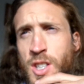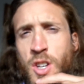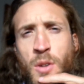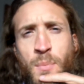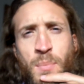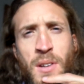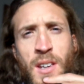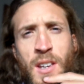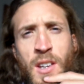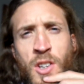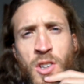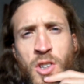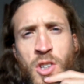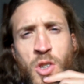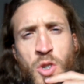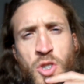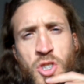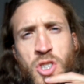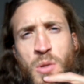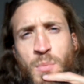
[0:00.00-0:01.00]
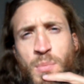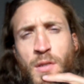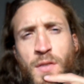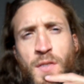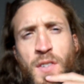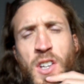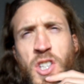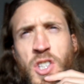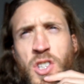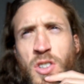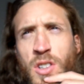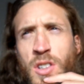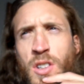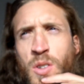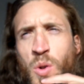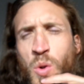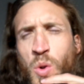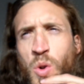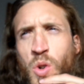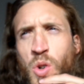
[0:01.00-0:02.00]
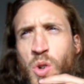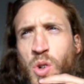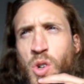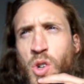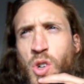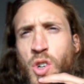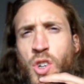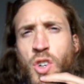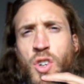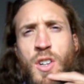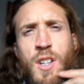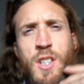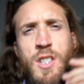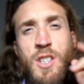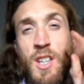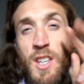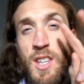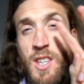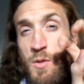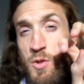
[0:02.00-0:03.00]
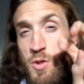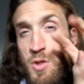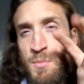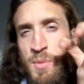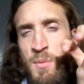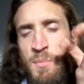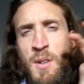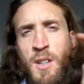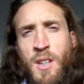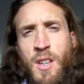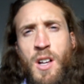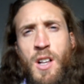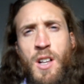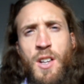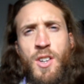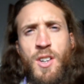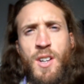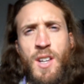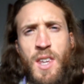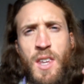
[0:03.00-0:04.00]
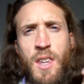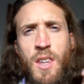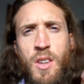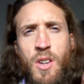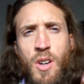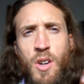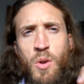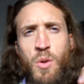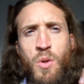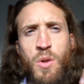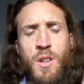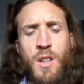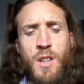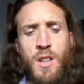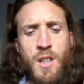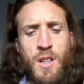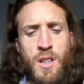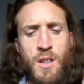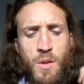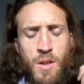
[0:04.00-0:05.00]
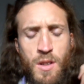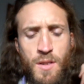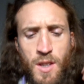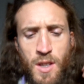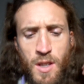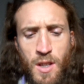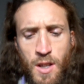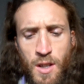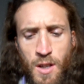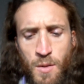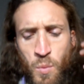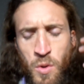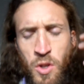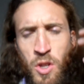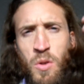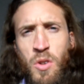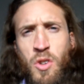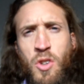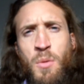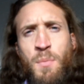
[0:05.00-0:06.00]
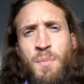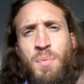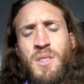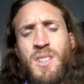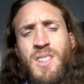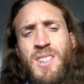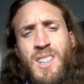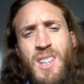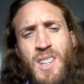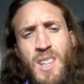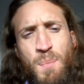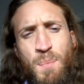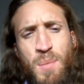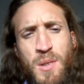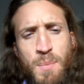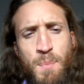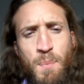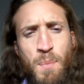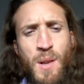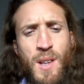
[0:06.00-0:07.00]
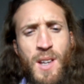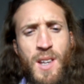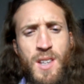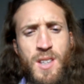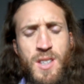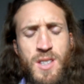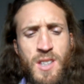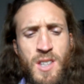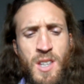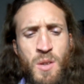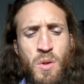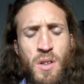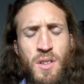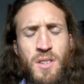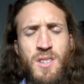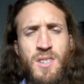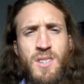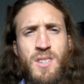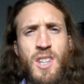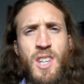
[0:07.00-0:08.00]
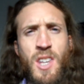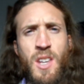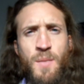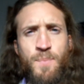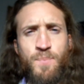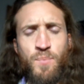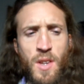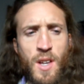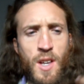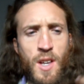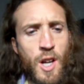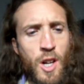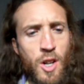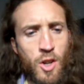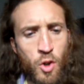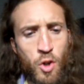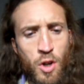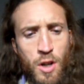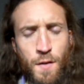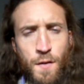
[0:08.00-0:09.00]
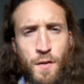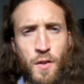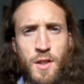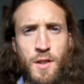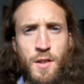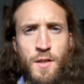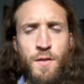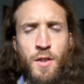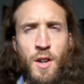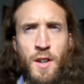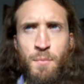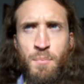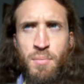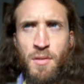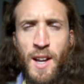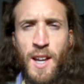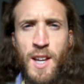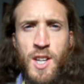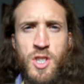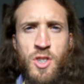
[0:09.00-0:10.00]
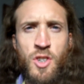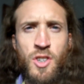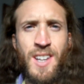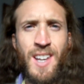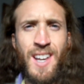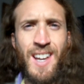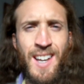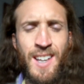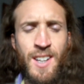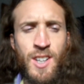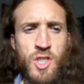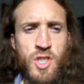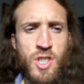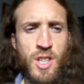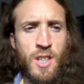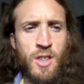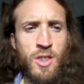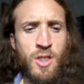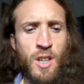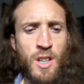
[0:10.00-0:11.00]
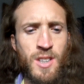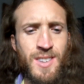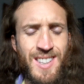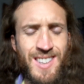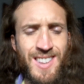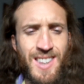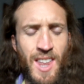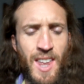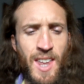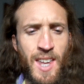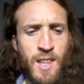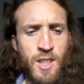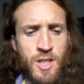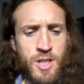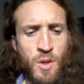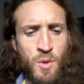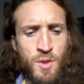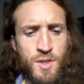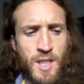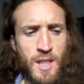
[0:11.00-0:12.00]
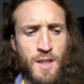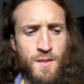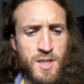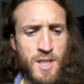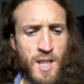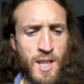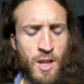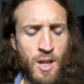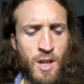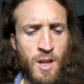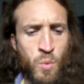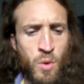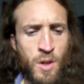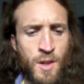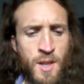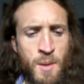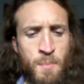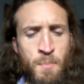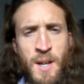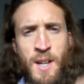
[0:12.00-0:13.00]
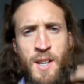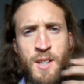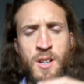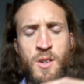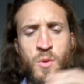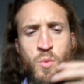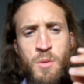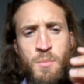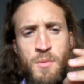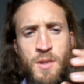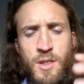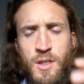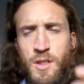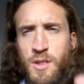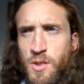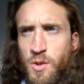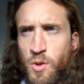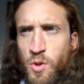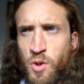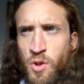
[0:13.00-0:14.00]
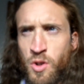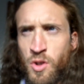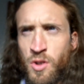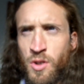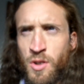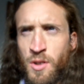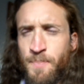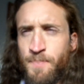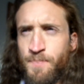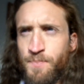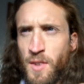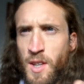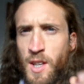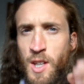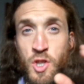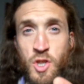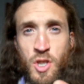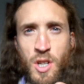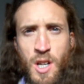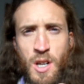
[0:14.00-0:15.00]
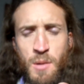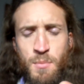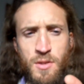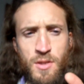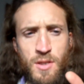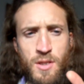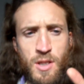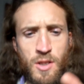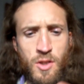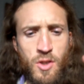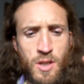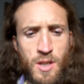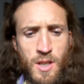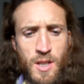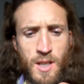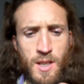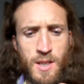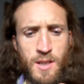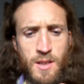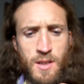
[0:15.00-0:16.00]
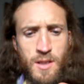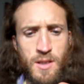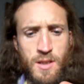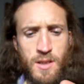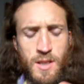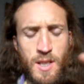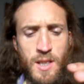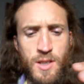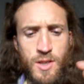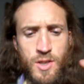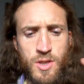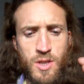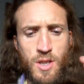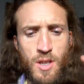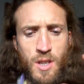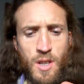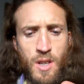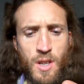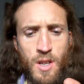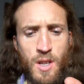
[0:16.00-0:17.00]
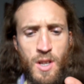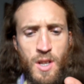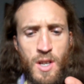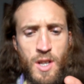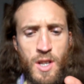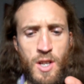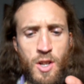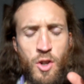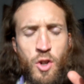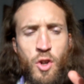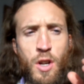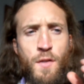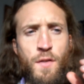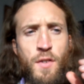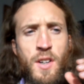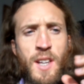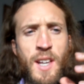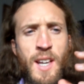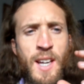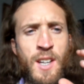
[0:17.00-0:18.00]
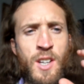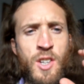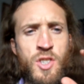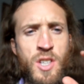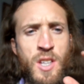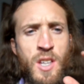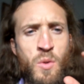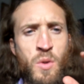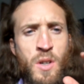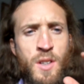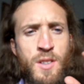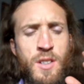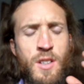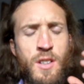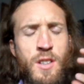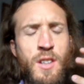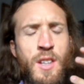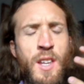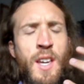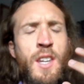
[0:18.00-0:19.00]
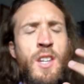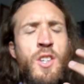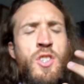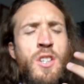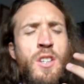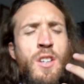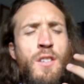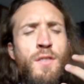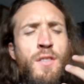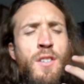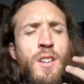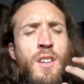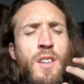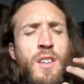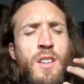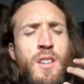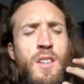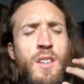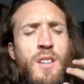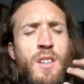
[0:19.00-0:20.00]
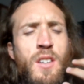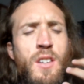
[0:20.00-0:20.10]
you're being too superficial, or you're, it's like some people might call it your ego. When you come from the deepest place and you want, you look for the vibration or the energy, not the thing. So instead of saying I want a man or a woman or a job to look like this, look for the energy you want, the energy of like